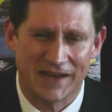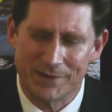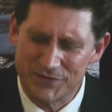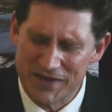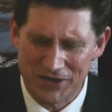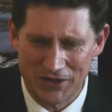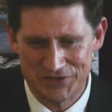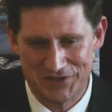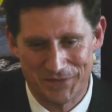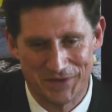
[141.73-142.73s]
And I was very
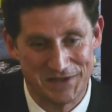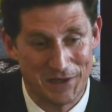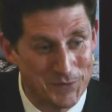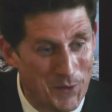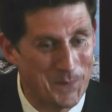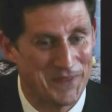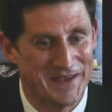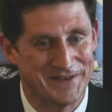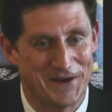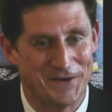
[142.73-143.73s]
conscious of it because I grew up in
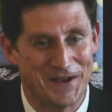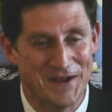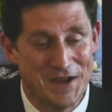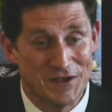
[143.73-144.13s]
that area,